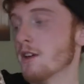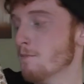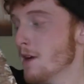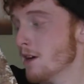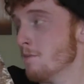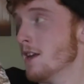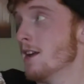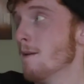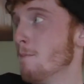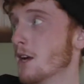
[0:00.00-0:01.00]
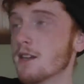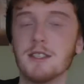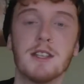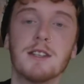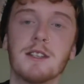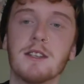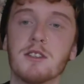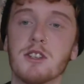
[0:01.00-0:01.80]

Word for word: can bury me in it because this is